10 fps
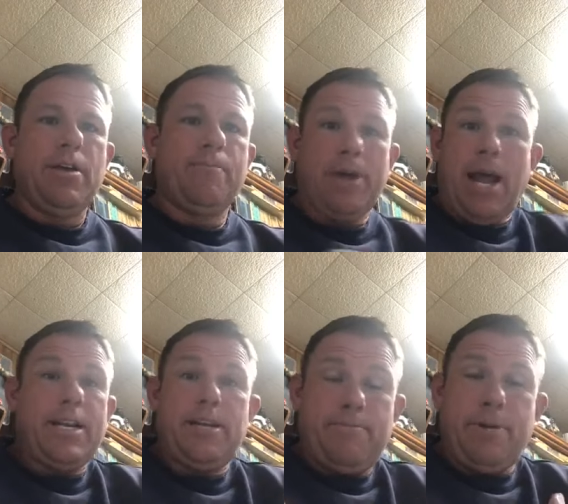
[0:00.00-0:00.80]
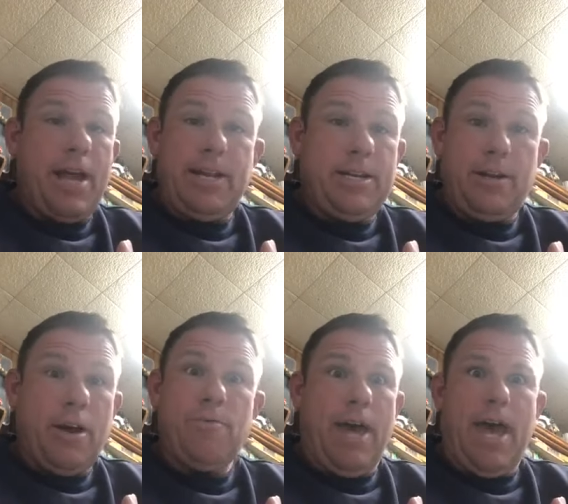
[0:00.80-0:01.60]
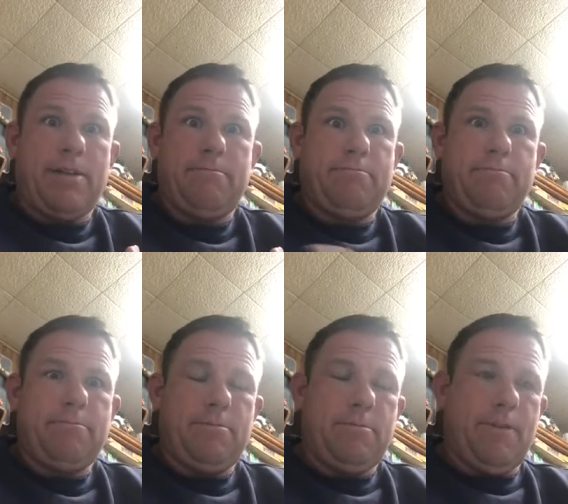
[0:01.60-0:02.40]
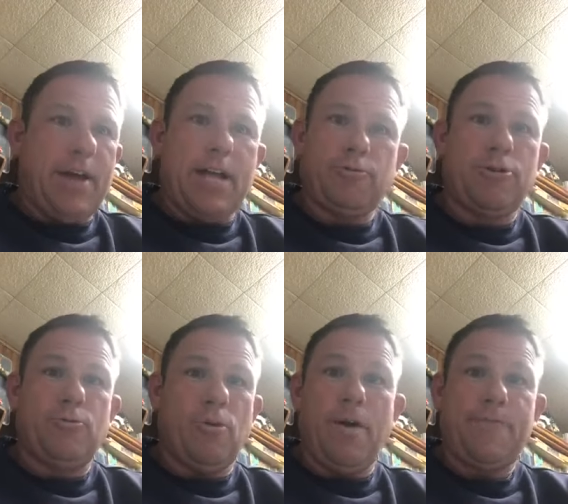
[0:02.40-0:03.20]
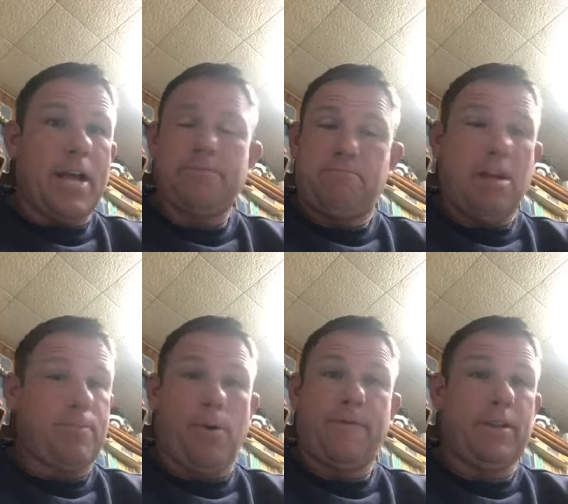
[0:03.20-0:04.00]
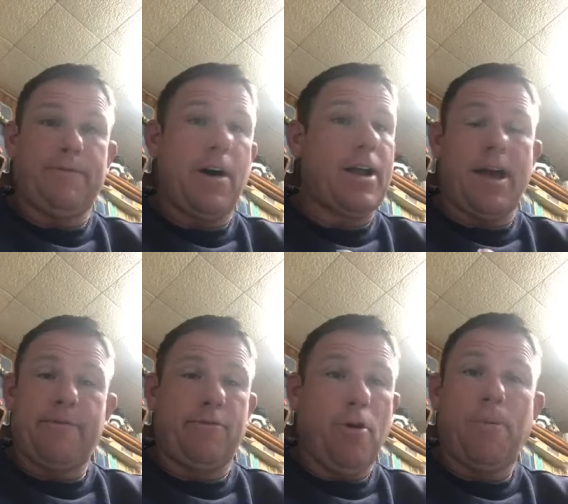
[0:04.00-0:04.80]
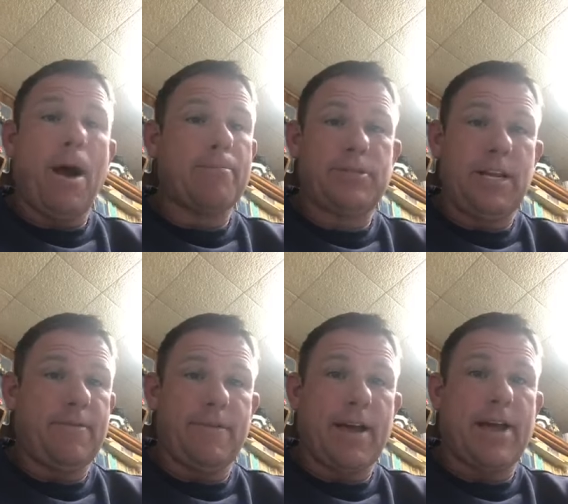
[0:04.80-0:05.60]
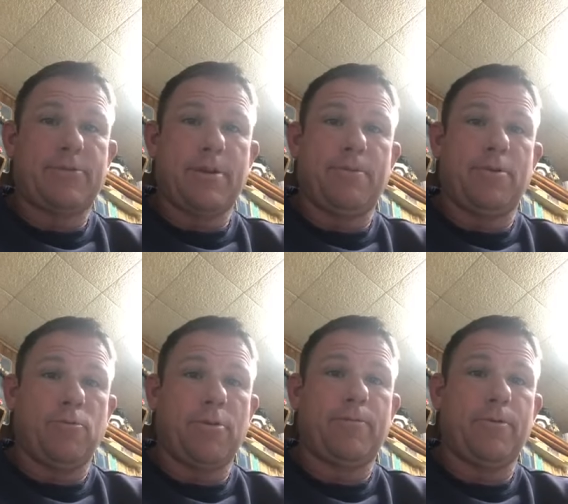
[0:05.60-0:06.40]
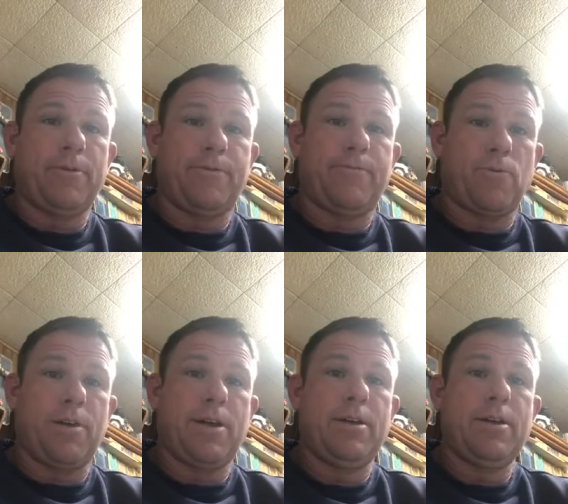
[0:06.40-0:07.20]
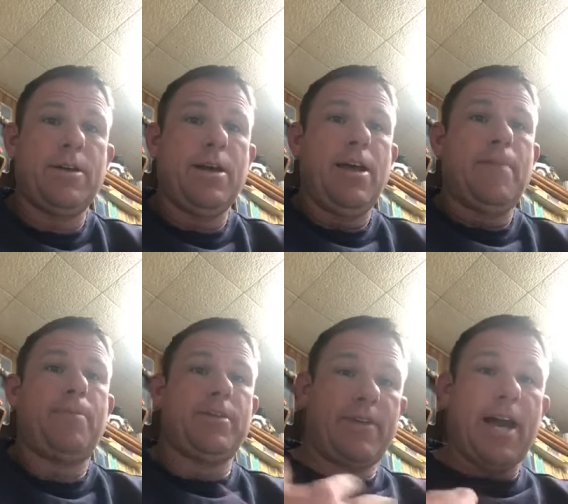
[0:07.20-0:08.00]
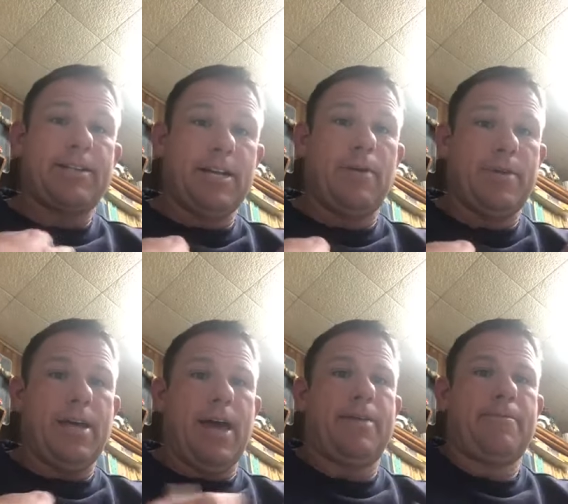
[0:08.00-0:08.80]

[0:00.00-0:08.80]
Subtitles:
But I need to know that. If that's what you want, that's perfectly fine. I have no problem seeing if I've got something that'll work for you, but you've got to tell me that.